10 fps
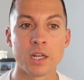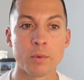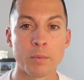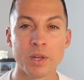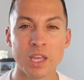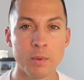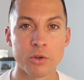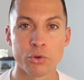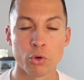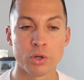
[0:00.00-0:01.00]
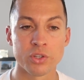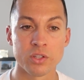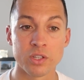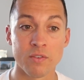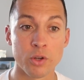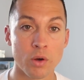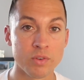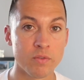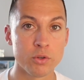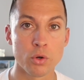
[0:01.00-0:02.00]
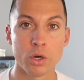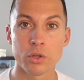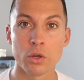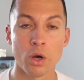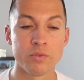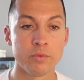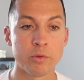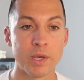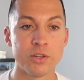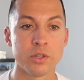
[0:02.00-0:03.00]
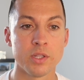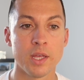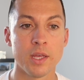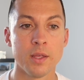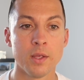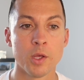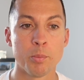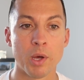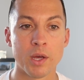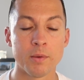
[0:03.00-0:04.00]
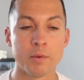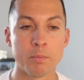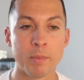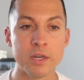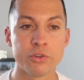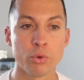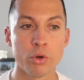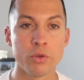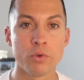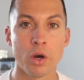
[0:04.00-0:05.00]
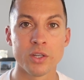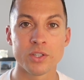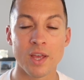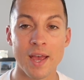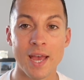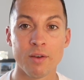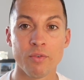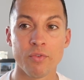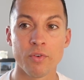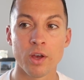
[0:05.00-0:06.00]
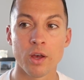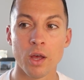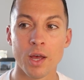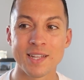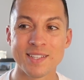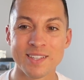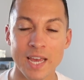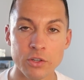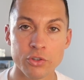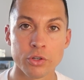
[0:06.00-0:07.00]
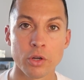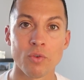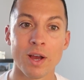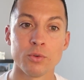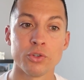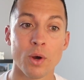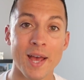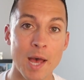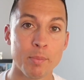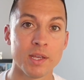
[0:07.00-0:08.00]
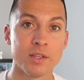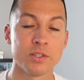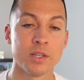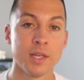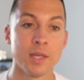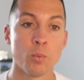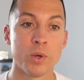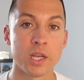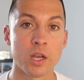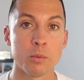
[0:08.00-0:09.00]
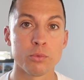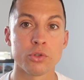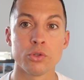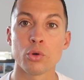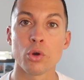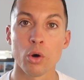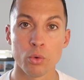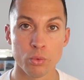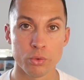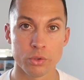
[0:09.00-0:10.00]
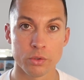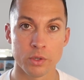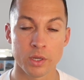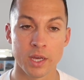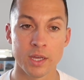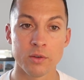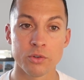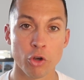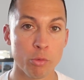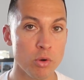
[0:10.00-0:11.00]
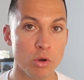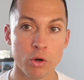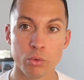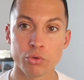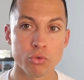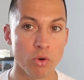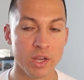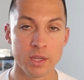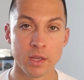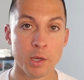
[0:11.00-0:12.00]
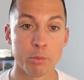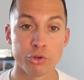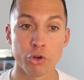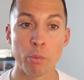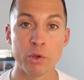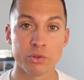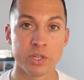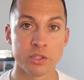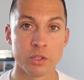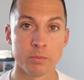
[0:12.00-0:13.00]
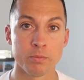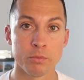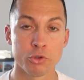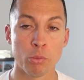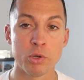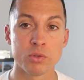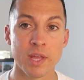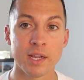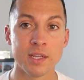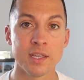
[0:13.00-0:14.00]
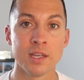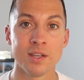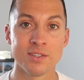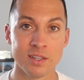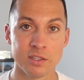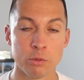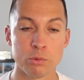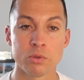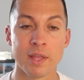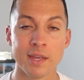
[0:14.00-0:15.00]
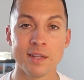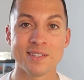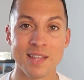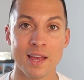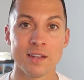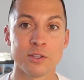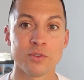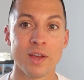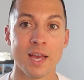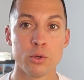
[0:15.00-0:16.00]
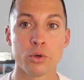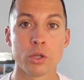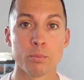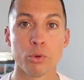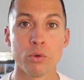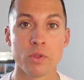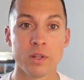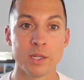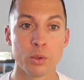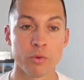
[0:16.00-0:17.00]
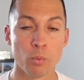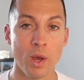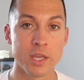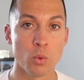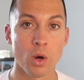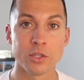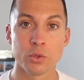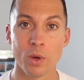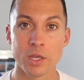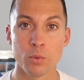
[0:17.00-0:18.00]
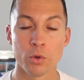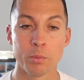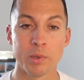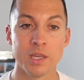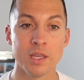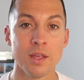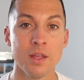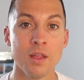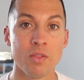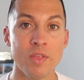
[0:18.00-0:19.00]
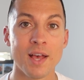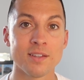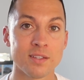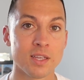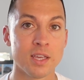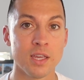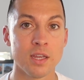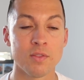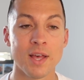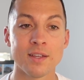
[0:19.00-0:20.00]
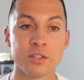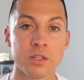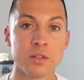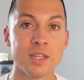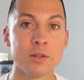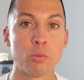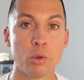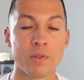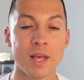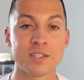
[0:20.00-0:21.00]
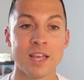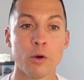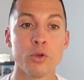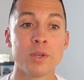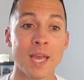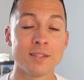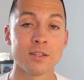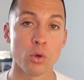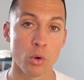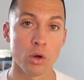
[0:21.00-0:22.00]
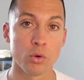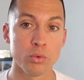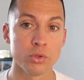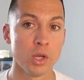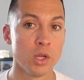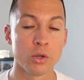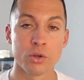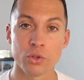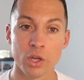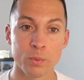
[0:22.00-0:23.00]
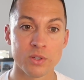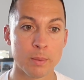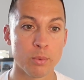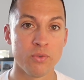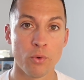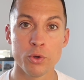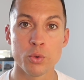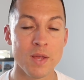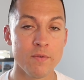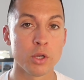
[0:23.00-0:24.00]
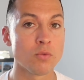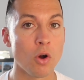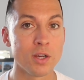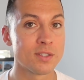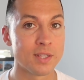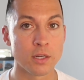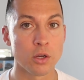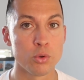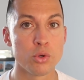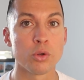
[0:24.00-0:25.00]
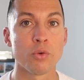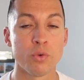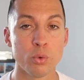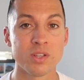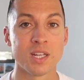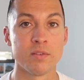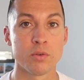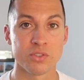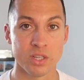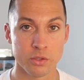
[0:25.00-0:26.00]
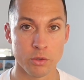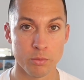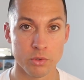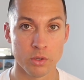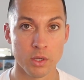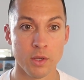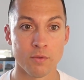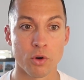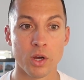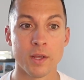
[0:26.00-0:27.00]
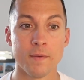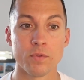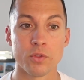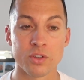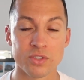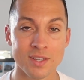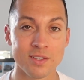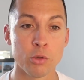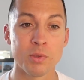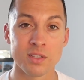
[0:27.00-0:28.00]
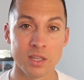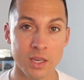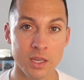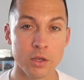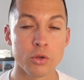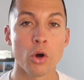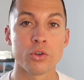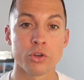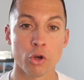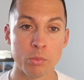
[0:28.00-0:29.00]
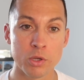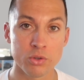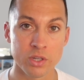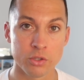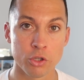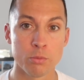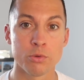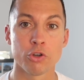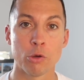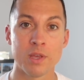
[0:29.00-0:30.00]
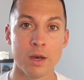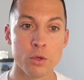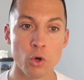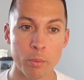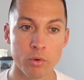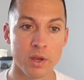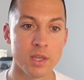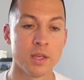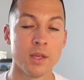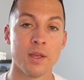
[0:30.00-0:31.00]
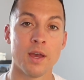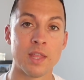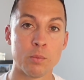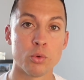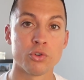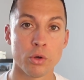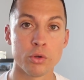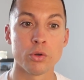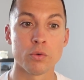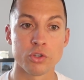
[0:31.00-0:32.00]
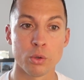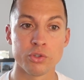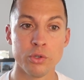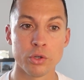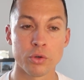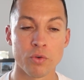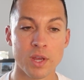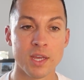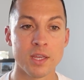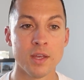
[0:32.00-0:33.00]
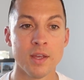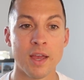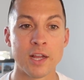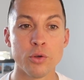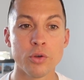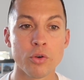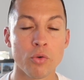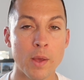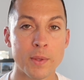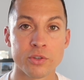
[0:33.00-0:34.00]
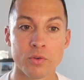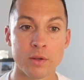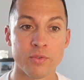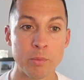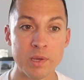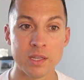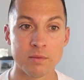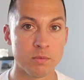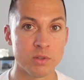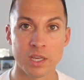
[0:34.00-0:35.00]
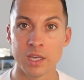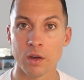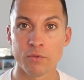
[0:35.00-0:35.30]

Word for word: And I'm, I'm going to keep this short because I know I've given you guys a lot of information there, but make sure you guys have uh, an intention around your habits when it comes to your goals. Okay, show me your goals, great, but show me your system. Show me your daily system, your daily standards for how you're going to move the needle from where you are to where you want to be. That's the key. That's the needle mover. That's how you get to your goals. Because like we said before, you're never going to rise to that goal. You're going to fall to the level of your systems right? The system is the key. Show me your system, show me how you operate, and then we'll show you your results that you're going to create. And you can create this around, for me, it's key.